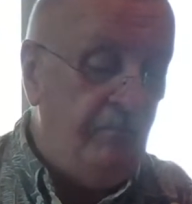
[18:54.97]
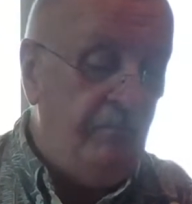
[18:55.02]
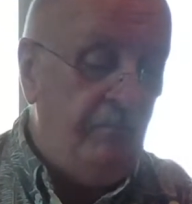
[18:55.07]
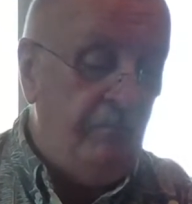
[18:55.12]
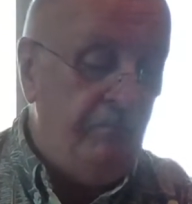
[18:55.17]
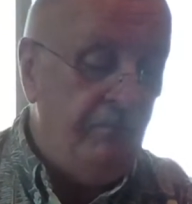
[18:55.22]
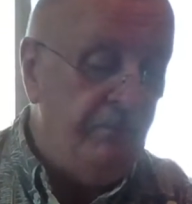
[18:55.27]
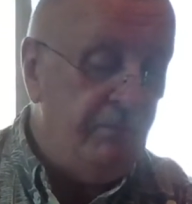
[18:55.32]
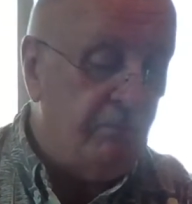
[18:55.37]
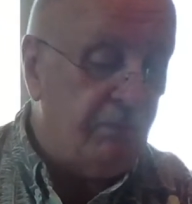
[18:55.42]

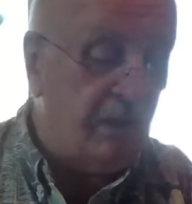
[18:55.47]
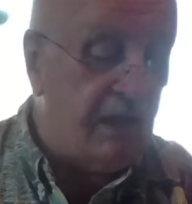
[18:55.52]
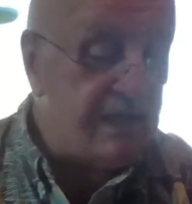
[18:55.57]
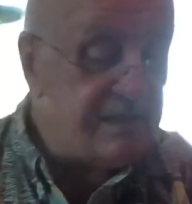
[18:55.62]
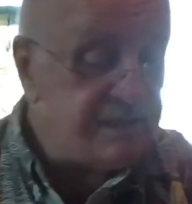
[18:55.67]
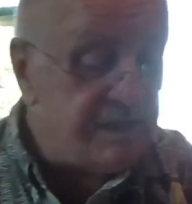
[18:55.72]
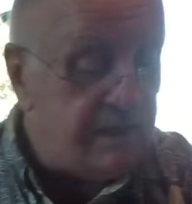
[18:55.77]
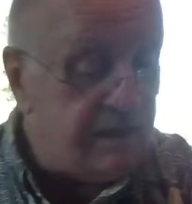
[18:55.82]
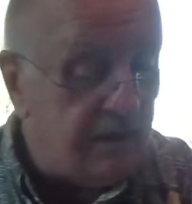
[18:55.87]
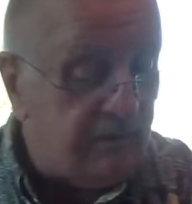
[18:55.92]

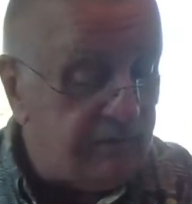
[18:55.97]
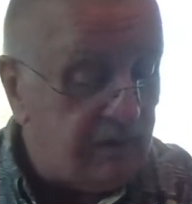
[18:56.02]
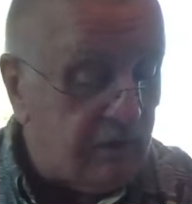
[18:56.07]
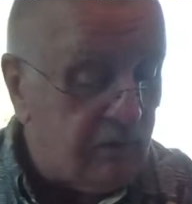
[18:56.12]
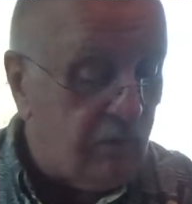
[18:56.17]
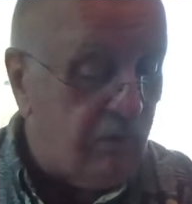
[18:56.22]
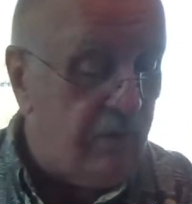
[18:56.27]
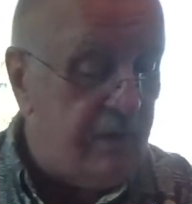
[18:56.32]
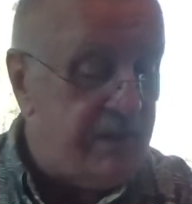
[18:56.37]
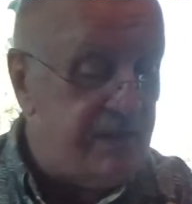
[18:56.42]
Blessed of the
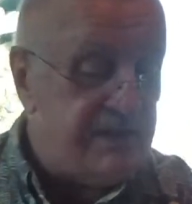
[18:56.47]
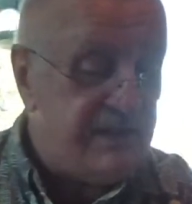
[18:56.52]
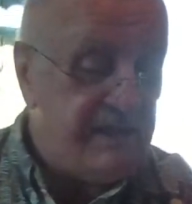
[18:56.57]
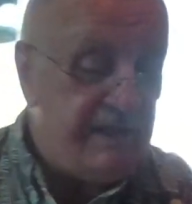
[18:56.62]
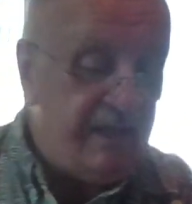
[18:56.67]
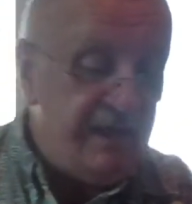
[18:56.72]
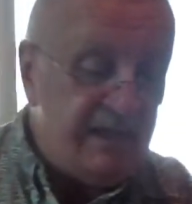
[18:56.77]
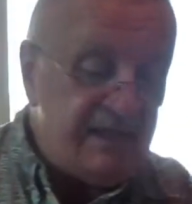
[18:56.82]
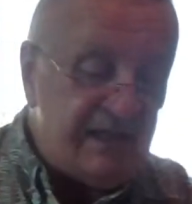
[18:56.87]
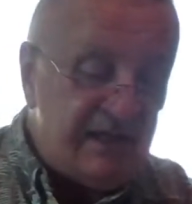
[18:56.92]
Lord is,
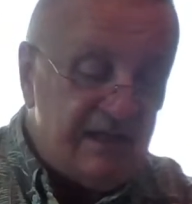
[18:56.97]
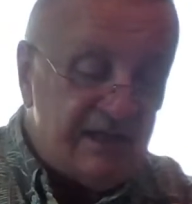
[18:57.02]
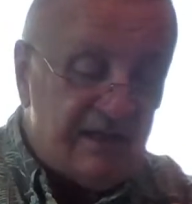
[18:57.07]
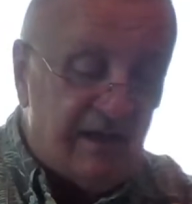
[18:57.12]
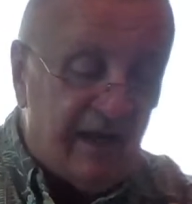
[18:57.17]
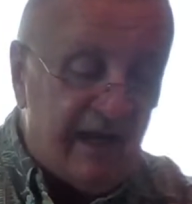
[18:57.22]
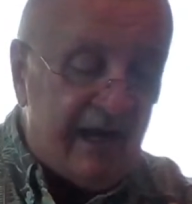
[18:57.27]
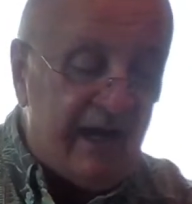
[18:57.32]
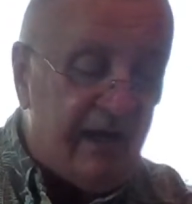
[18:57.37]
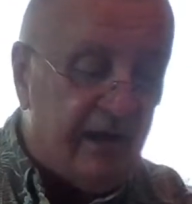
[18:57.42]
is his
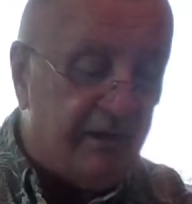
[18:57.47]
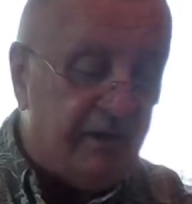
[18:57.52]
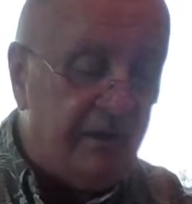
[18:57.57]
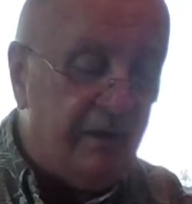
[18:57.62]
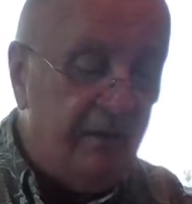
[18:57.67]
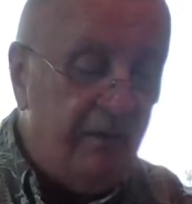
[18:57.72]
land,